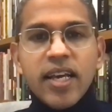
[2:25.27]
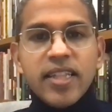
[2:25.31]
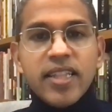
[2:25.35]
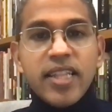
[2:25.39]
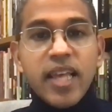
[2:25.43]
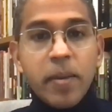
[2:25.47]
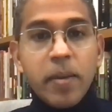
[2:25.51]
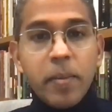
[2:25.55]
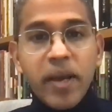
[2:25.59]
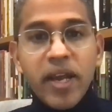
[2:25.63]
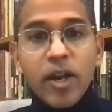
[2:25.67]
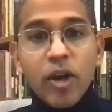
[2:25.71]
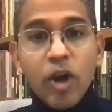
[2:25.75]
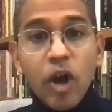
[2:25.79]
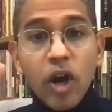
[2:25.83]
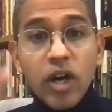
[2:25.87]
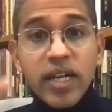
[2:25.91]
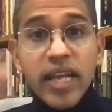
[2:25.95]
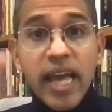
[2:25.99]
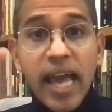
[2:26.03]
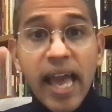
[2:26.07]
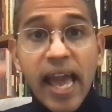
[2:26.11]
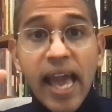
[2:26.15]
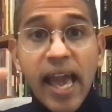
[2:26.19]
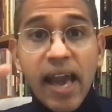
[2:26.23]
They may
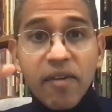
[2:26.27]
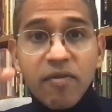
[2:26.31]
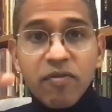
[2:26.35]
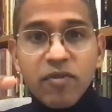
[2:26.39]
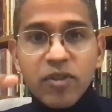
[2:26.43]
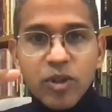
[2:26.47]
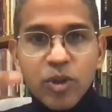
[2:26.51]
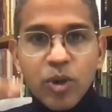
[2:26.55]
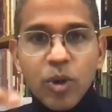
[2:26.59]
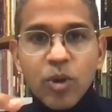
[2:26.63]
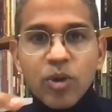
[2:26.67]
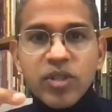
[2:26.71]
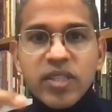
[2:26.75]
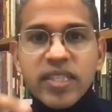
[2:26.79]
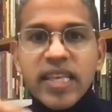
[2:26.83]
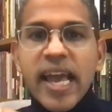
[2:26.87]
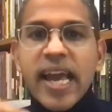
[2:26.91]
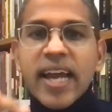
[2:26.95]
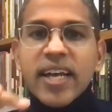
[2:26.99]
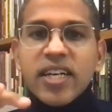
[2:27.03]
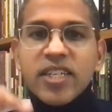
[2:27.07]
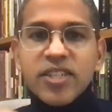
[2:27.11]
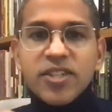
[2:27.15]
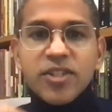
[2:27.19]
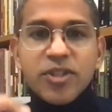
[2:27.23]
not have those
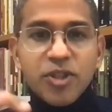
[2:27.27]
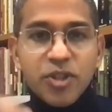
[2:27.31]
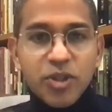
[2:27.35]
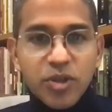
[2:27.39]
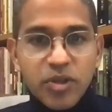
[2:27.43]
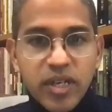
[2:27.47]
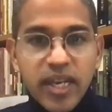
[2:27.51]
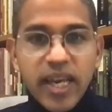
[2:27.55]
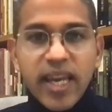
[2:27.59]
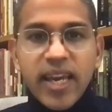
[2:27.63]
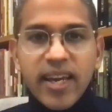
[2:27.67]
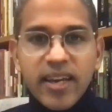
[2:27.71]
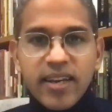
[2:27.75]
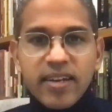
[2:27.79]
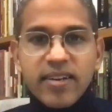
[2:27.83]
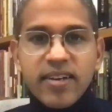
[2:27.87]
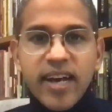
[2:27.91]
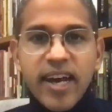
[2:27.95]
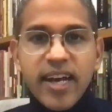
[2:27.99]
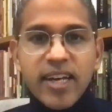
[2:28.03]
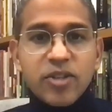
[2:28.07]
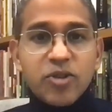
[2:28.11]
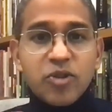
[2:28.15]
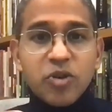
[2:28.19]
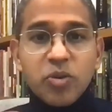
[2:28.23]
sanctions today, right?